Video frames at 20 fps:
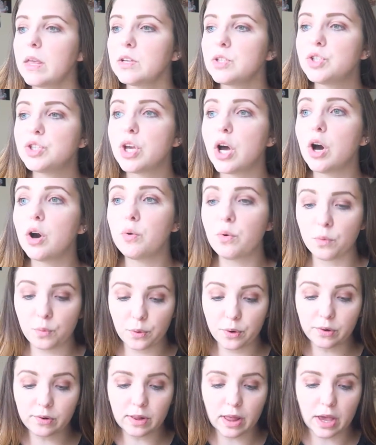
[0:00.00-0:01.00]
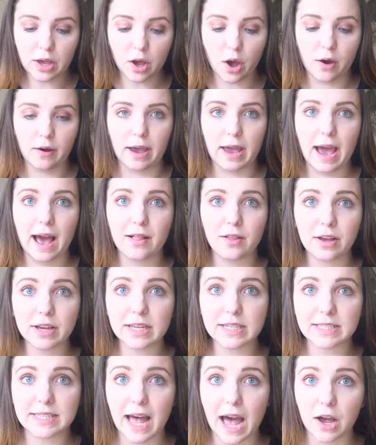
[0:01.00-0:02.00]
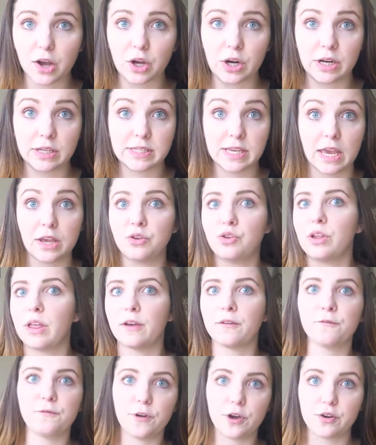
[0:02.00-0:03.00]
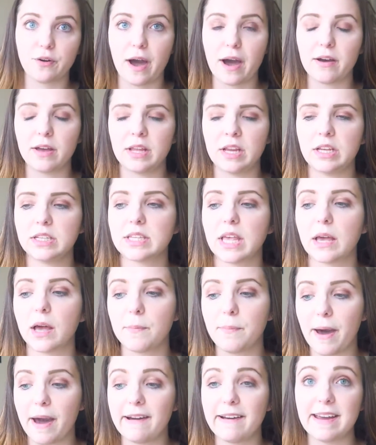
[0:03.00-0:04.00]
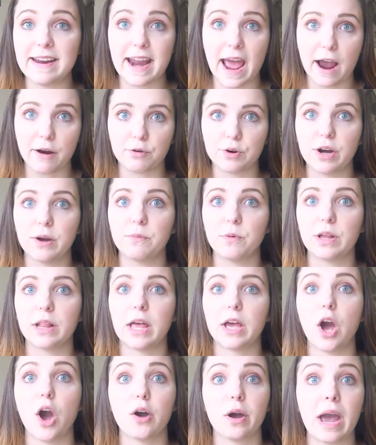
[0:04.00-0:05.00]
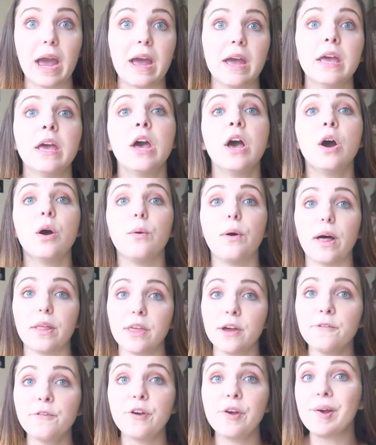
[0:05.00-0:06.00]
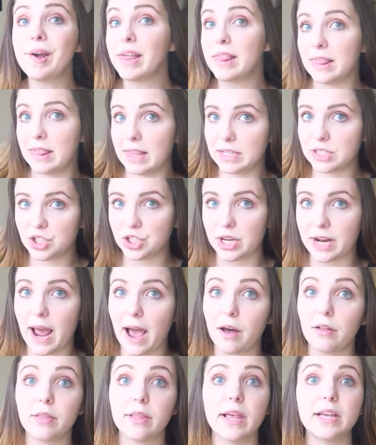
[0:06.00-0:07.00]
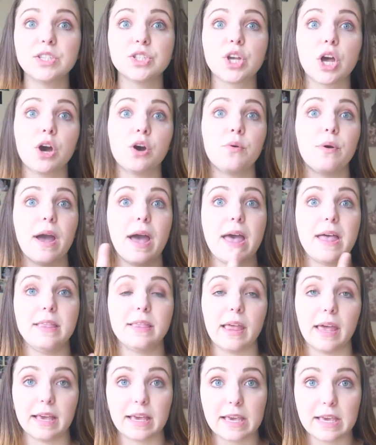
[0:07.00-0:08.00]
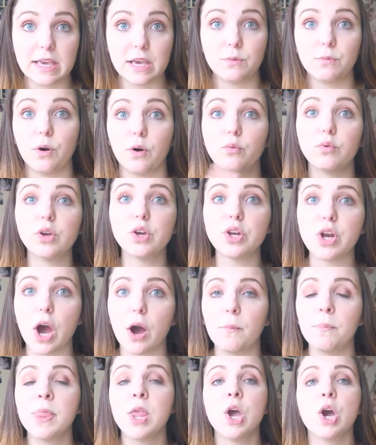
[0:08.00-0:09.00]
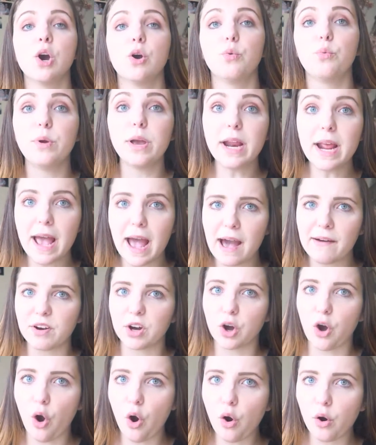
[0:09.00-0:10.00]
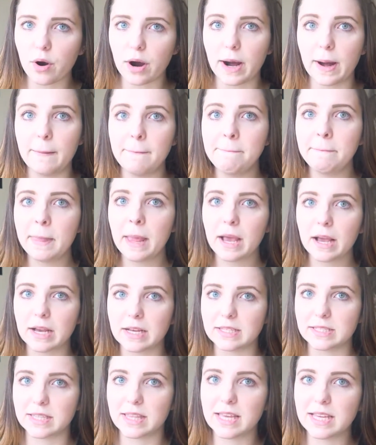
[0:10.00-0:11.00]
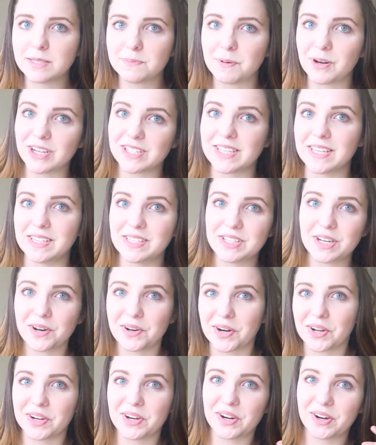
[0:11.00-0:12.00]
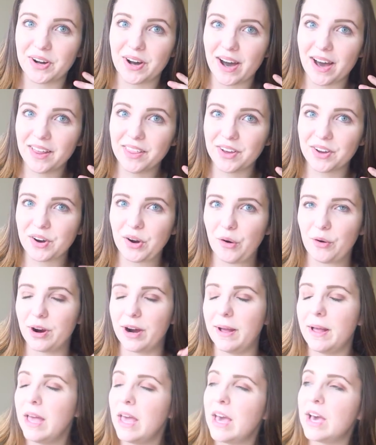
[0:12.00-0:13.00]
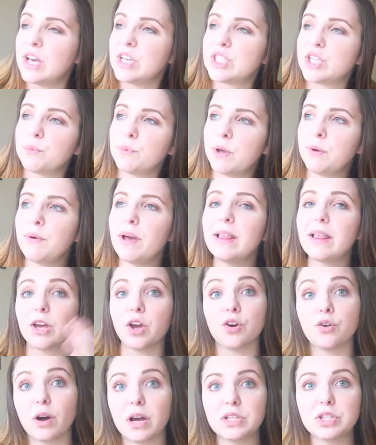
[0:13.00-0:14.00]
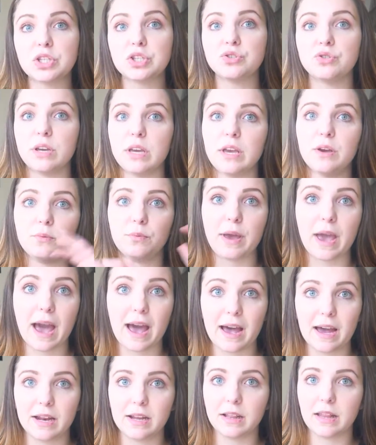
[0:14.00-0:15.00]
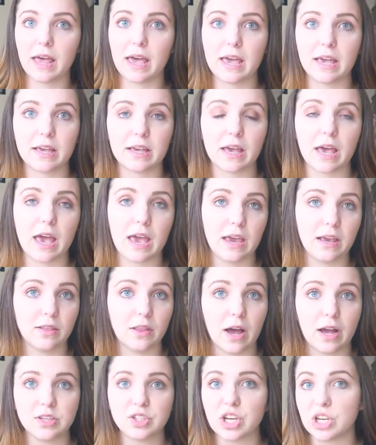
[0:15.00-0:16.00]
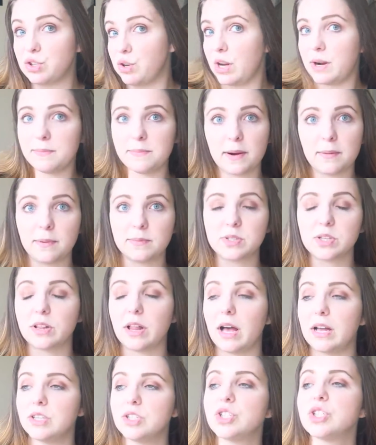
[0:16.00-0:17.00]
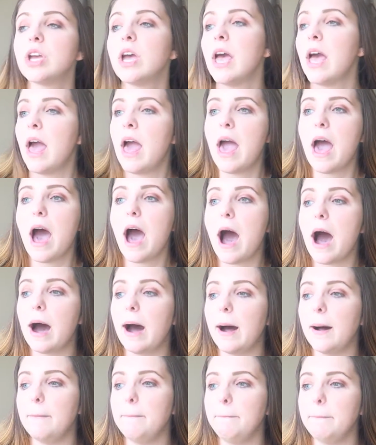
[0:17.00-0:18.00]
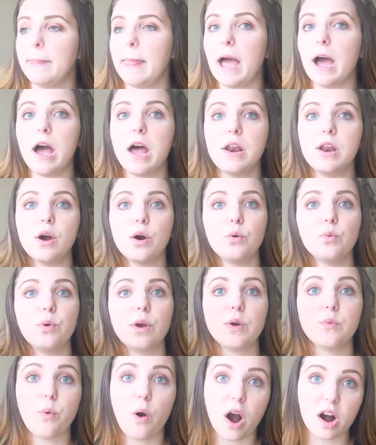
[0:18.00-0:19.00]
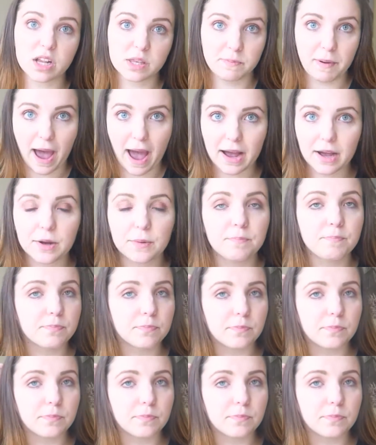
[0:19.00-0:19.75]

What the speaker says: so we were like, all right, how long is that going to take to like figure out? And he's like, about an hour. And we're like, okay, while they're figuring this shit out, let's go and like eat. Well, you know, we didn't have a car because this person totaled her other car. So we went like across the street. We had like a lunch. I treated my mom to lunch, and we walked back.